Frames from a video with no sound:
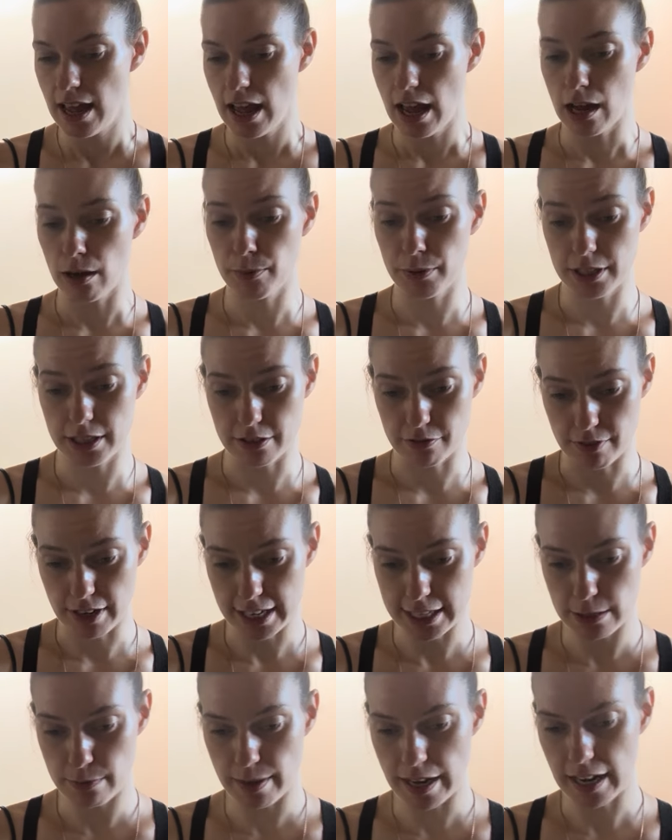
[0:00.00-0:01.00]
I'll put the
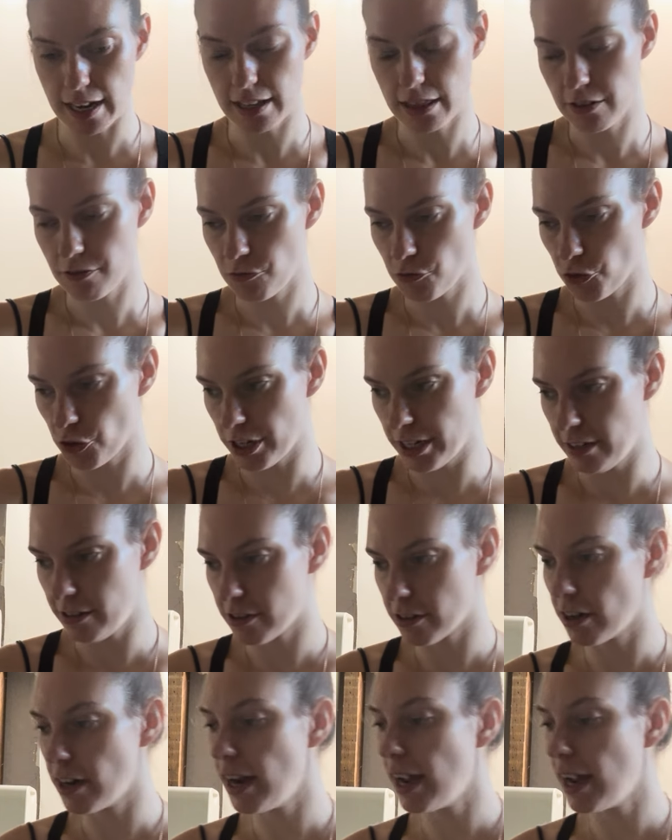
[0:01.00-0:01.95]
rest back in the freezer,